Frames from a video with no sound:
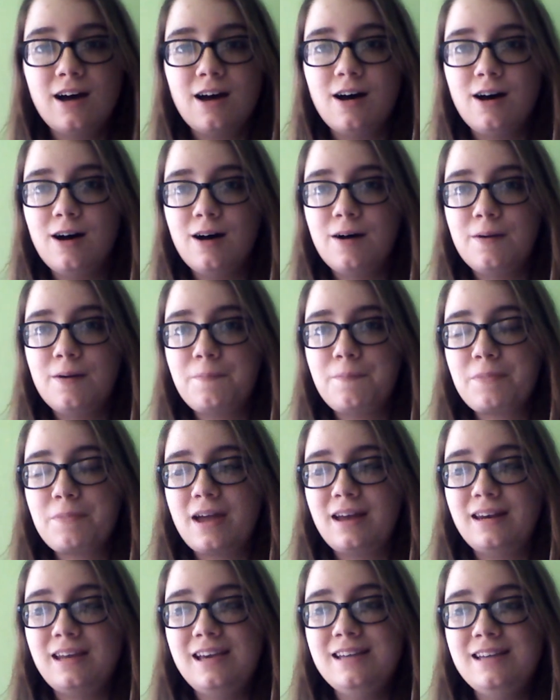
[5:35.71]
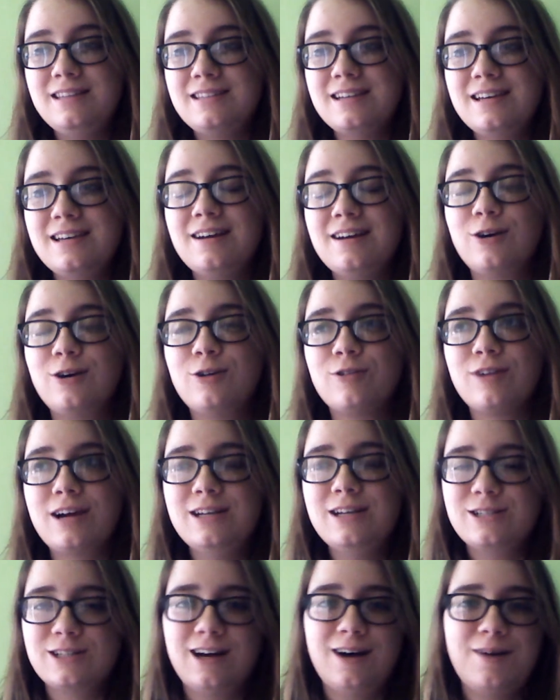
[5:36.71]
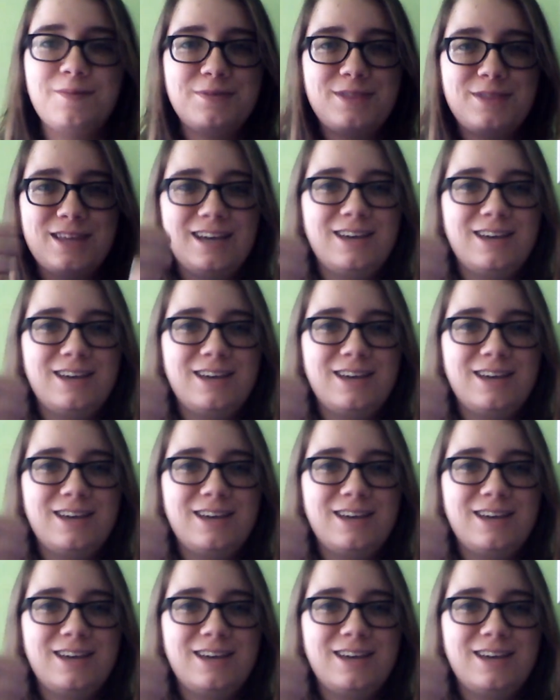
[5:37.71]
And he did a great job.